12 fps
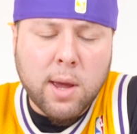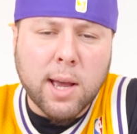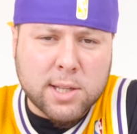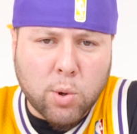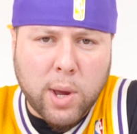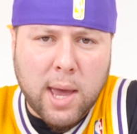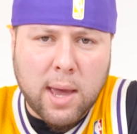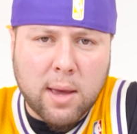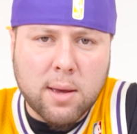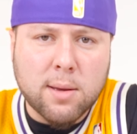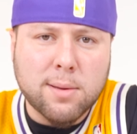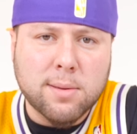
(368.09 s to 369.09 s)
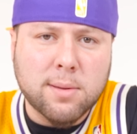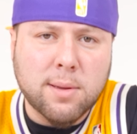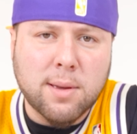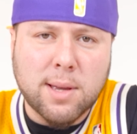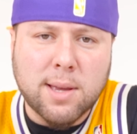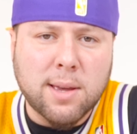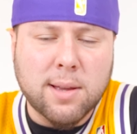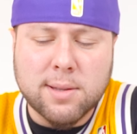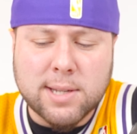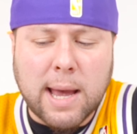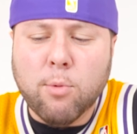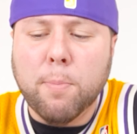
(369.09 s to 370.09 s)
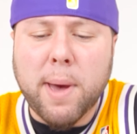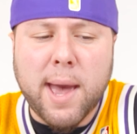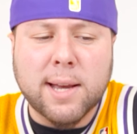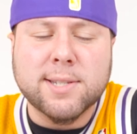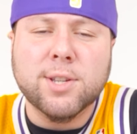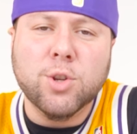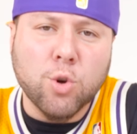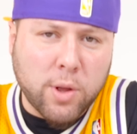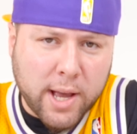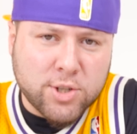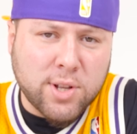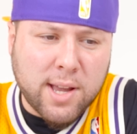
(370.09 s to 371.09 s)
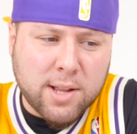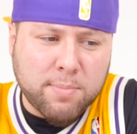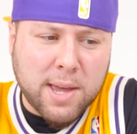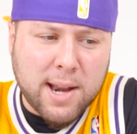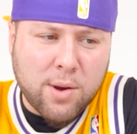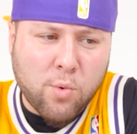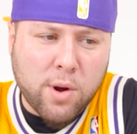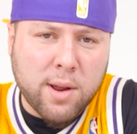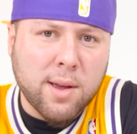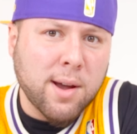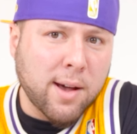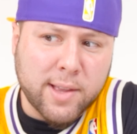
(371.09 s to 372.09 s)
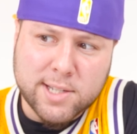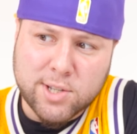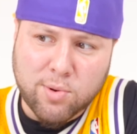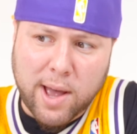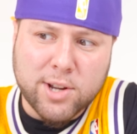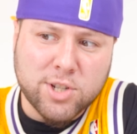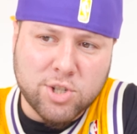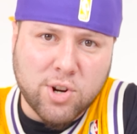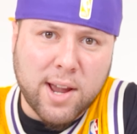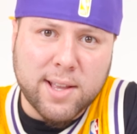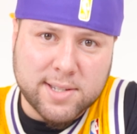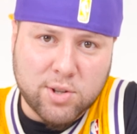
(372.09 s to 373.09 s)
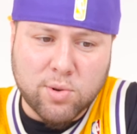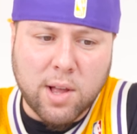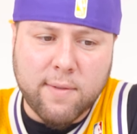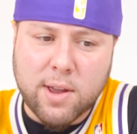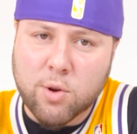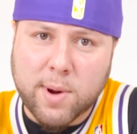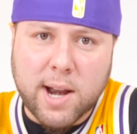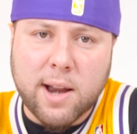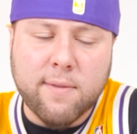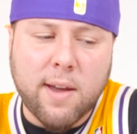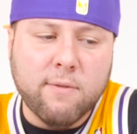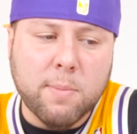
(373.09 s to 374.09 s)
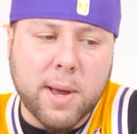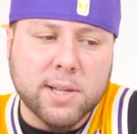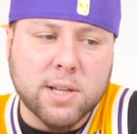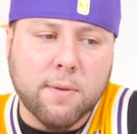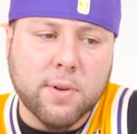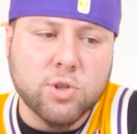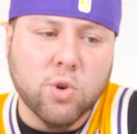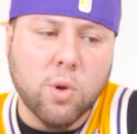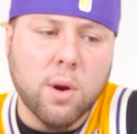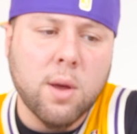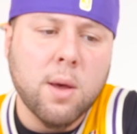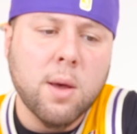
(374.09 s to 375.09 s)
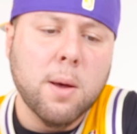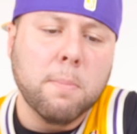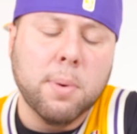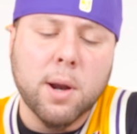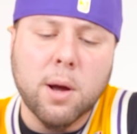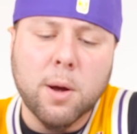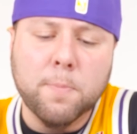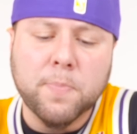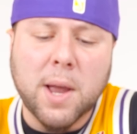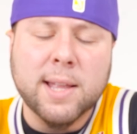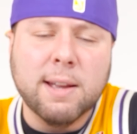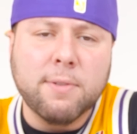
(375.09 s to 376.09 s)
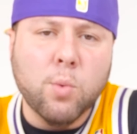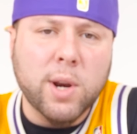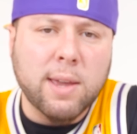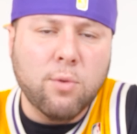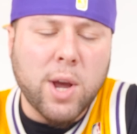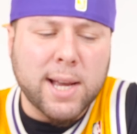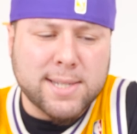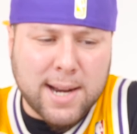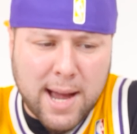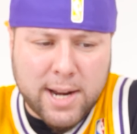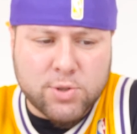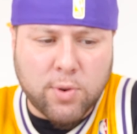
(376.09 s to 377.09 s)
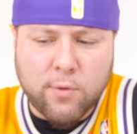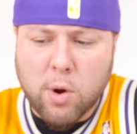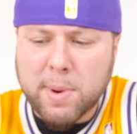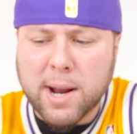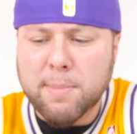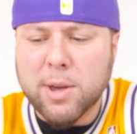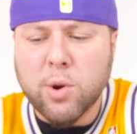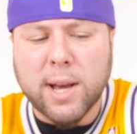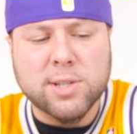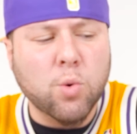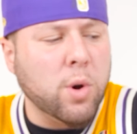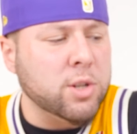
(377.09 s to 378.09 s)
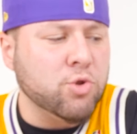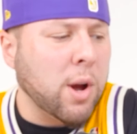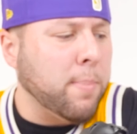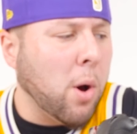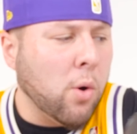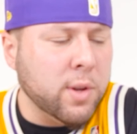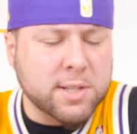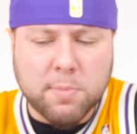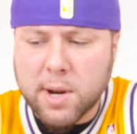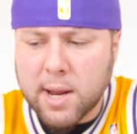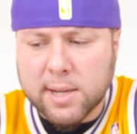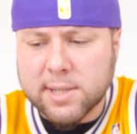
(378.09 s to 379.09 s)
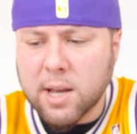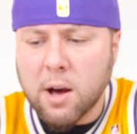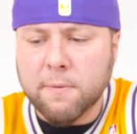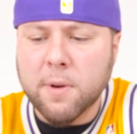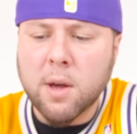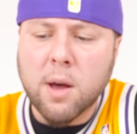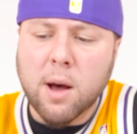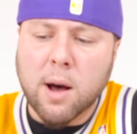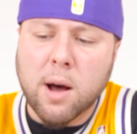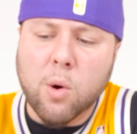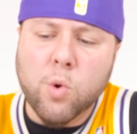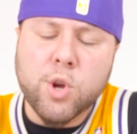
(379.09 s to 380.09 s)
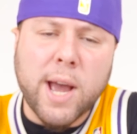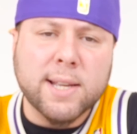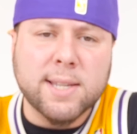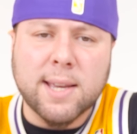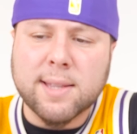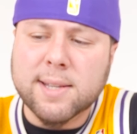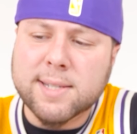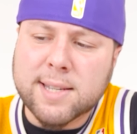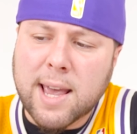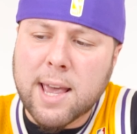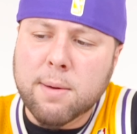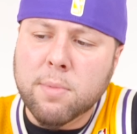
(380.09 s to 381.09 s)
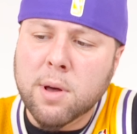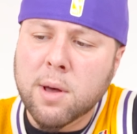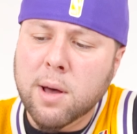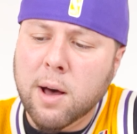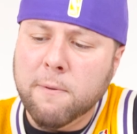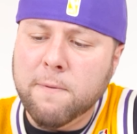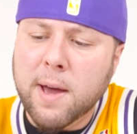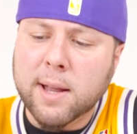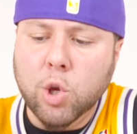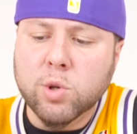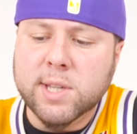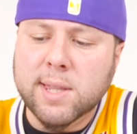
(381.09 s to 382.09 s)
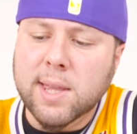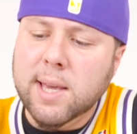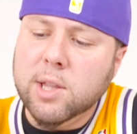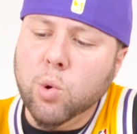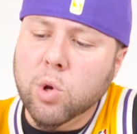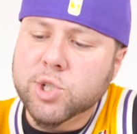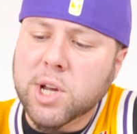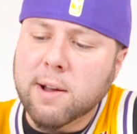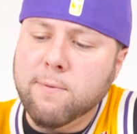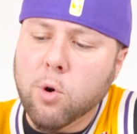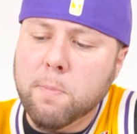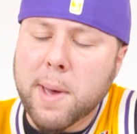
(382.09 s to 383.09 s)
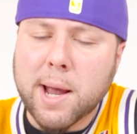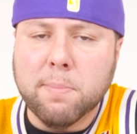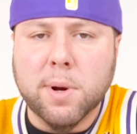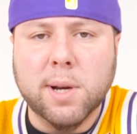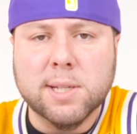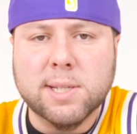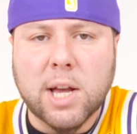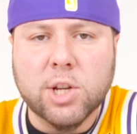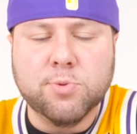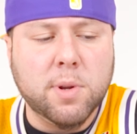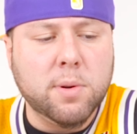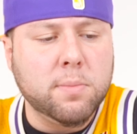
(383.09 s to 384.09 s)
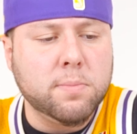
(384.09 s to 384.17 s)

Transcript: It's okay. Time will pass. You'll actually end up getting one. Unless you actually try this and you love it, you might not even have to buy a Scuf controller. But I definitely want to give you guys an honest review. I'm not going to make you guys go and drop all this money on a Scuf when you guys can get the same effect using the DualShock 4 back button attachment.